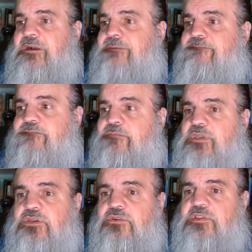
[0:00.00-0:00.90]
Um,
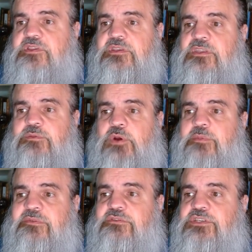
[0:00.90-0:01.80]
we could see the
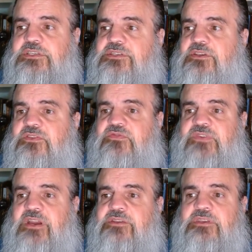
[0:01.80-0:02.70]
Department of Justice
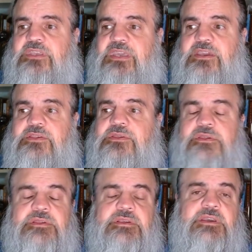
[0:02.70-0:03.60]
filing
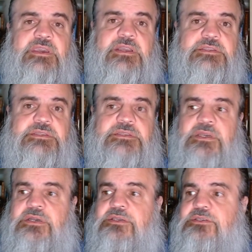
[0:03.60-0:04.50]
cases against
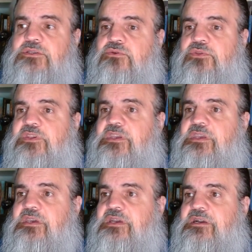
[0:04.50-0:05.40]
uh, schools
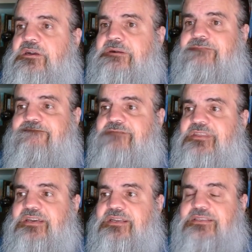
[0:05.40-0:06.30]
um,
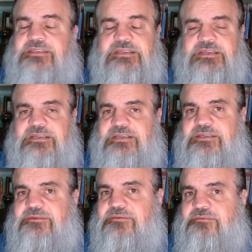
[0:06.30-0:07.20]
that
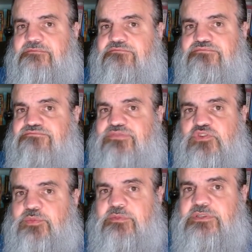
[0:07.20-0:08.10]
uh, the
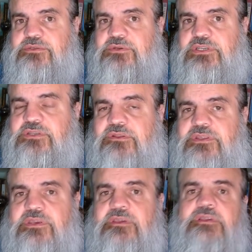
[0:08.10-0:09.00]
Trump administration
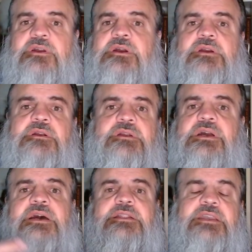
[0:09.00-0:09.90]
thinks are
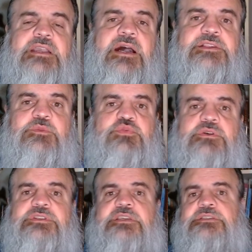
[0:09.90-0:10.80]
coddling Gaza
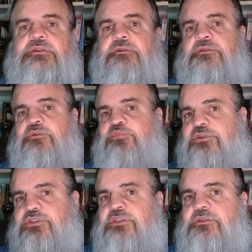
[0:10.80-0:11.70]
protesters or
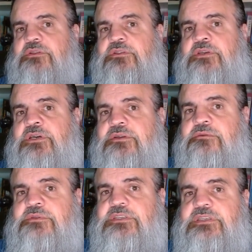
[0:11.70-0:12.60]
pushing
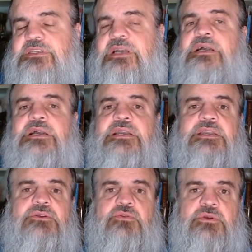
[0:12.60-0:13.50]
uh,
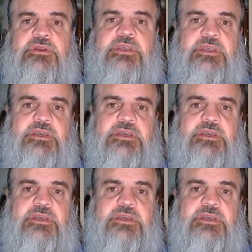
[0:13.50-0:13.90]
DEI or